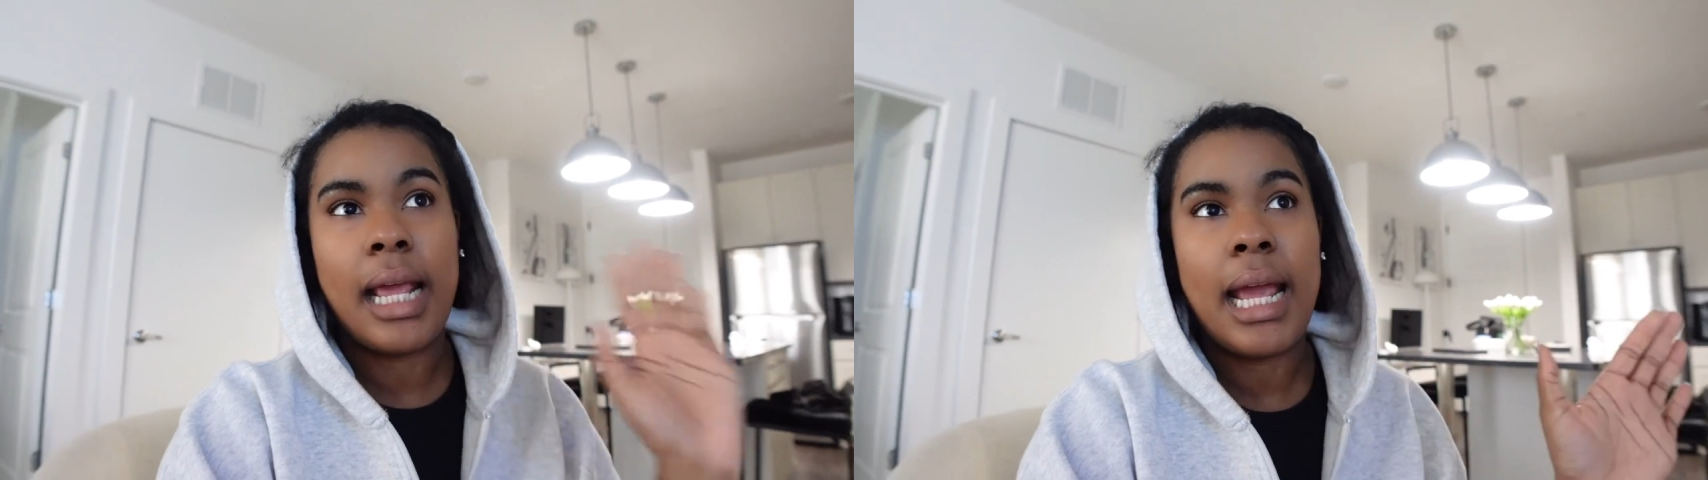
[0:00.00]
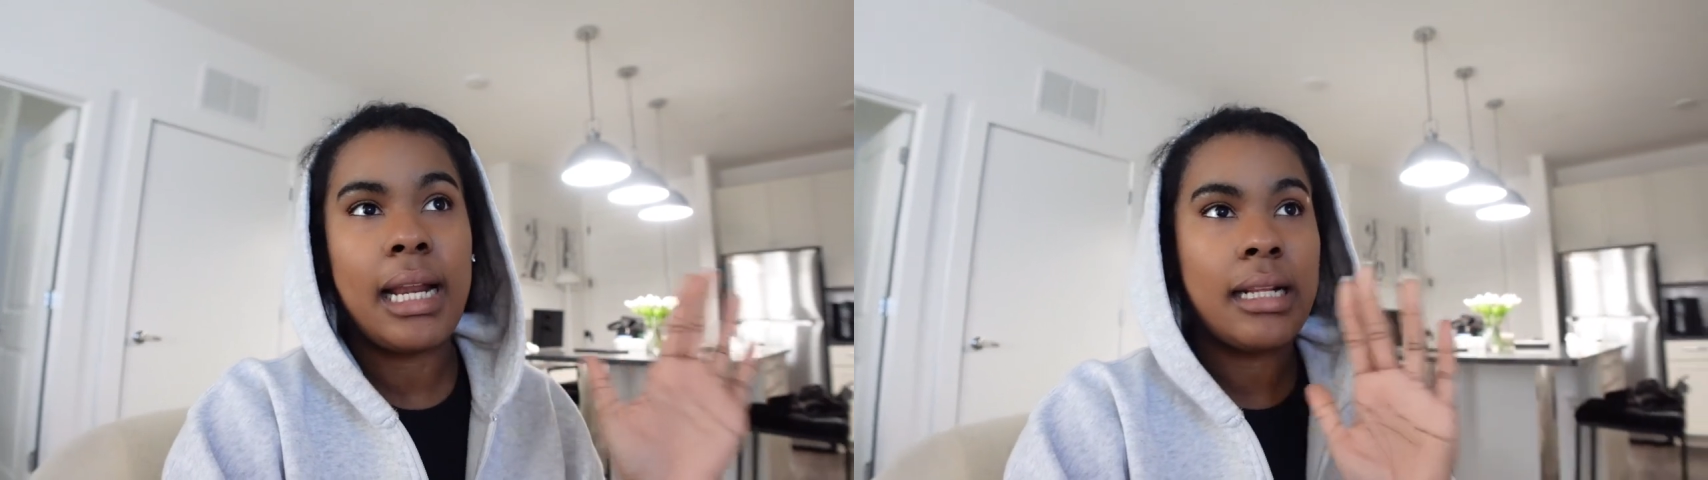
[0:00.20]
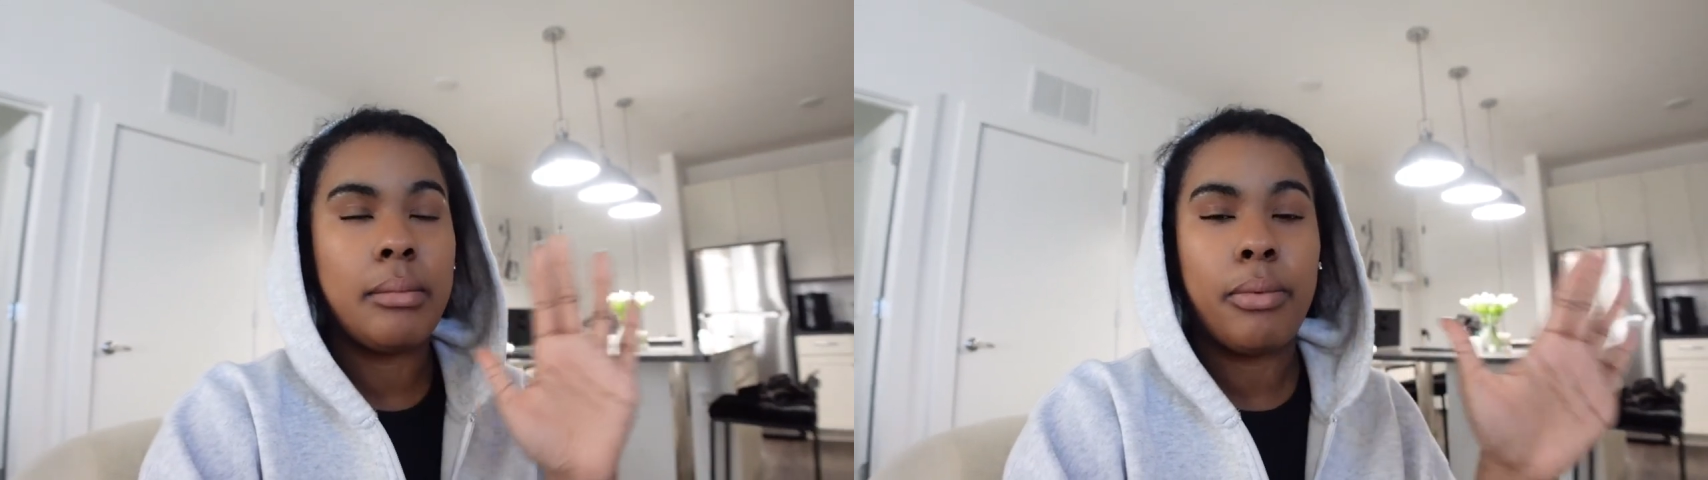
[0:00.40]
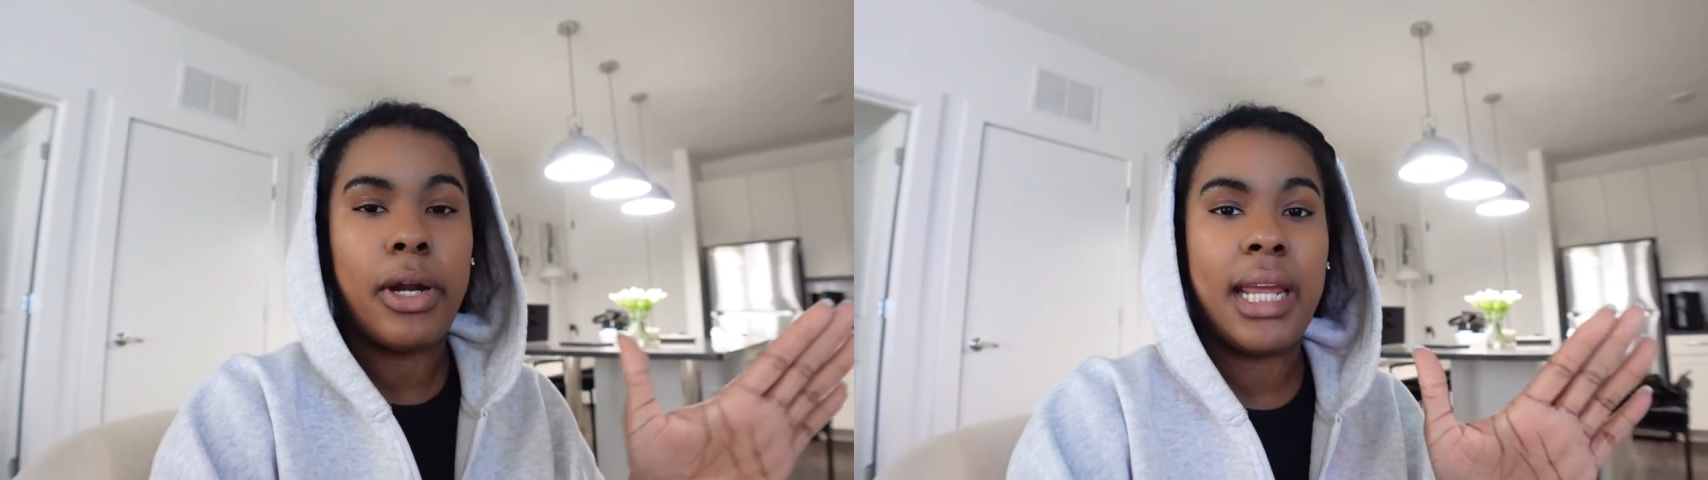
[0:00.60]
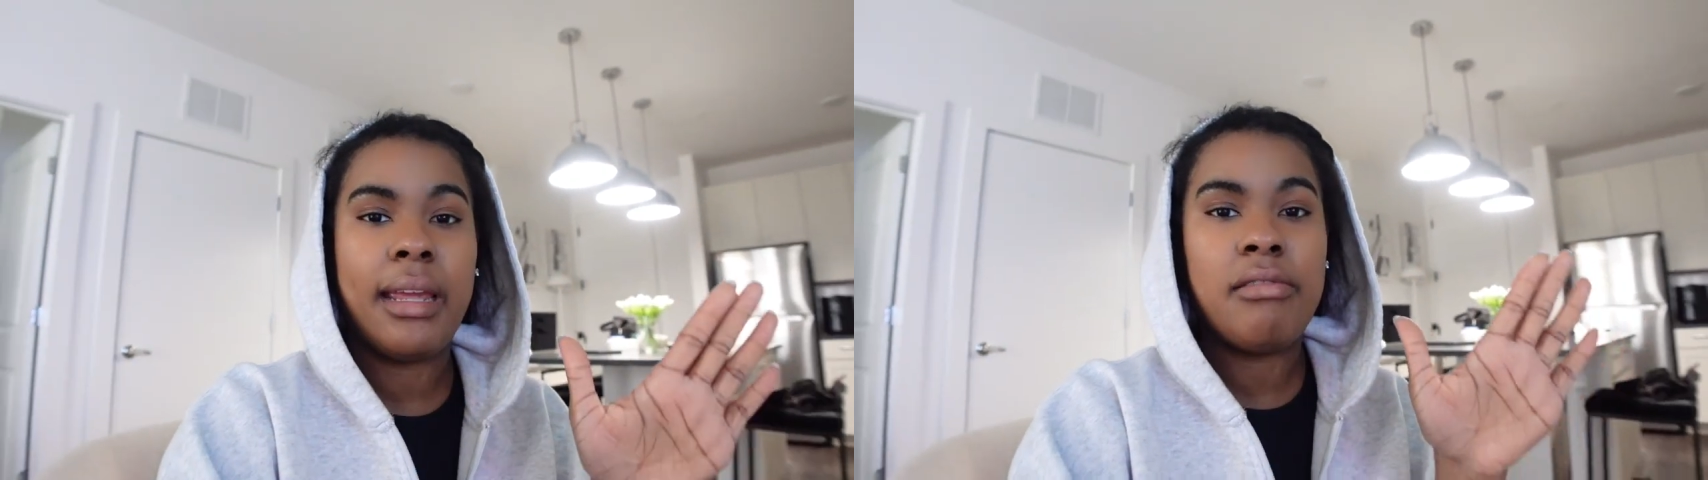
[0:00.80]
They had like the
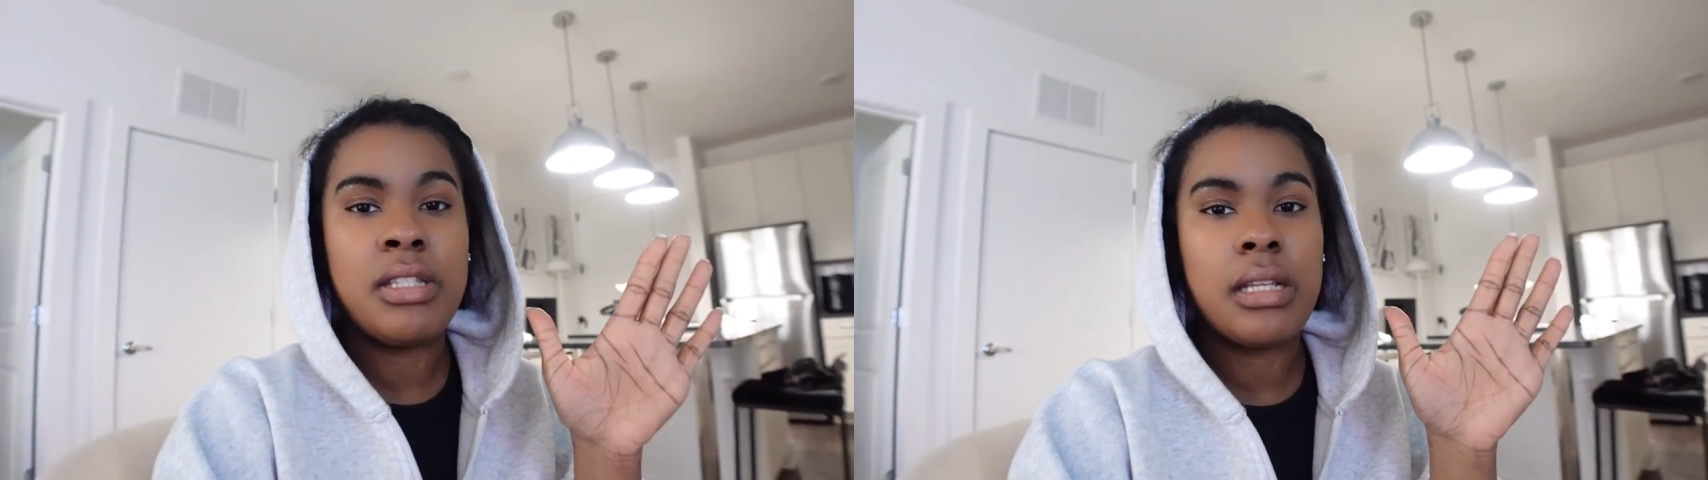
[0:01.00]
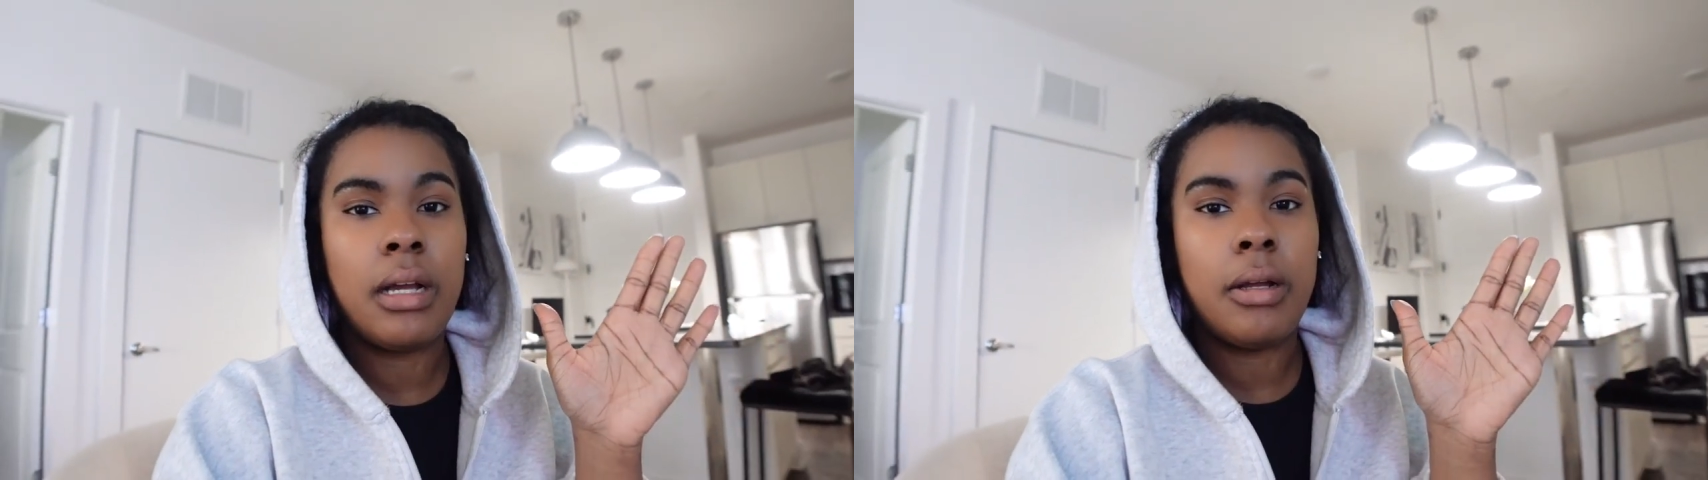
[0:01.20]
Braves